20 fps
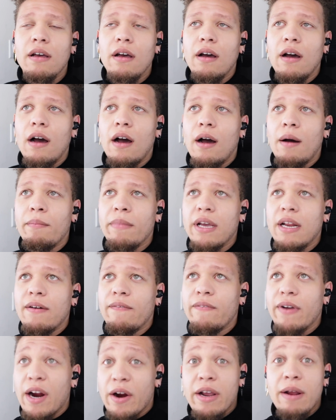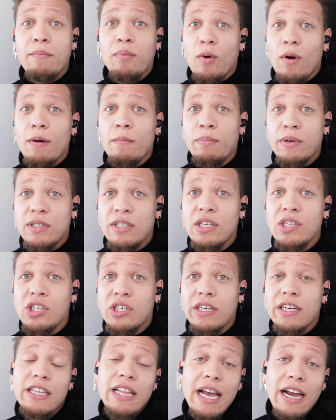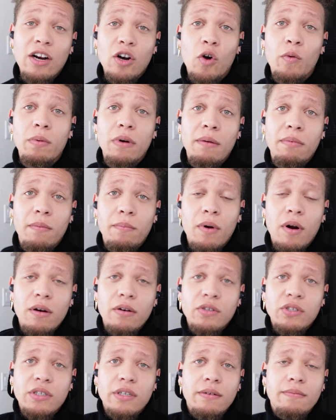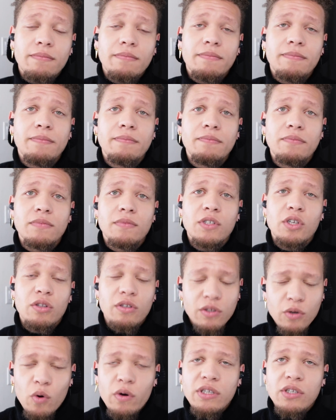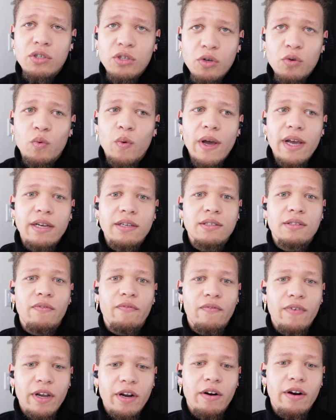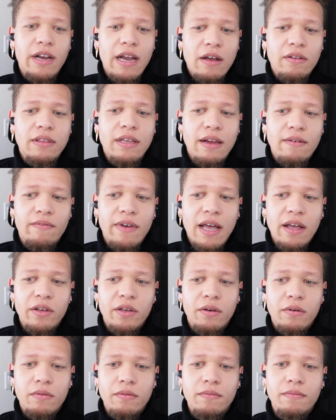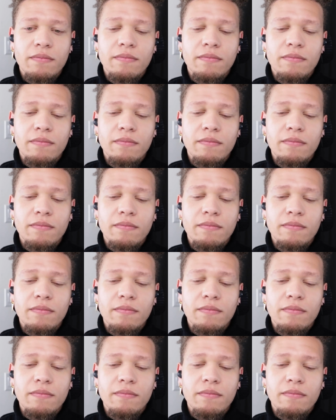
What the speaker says: in a very important position, and that can open up a partnership. So there's always 2 ways, figuring out that value.